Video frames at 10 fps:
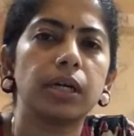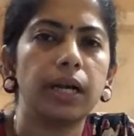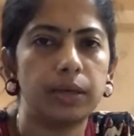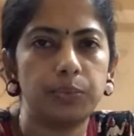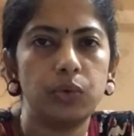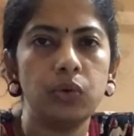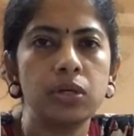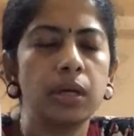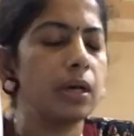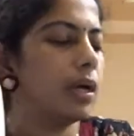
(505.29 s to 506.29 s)
cardboard.
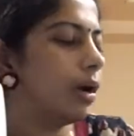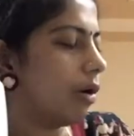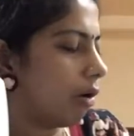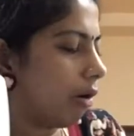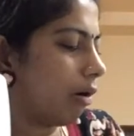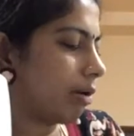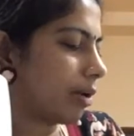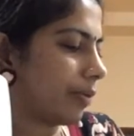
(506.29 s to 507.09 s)
Or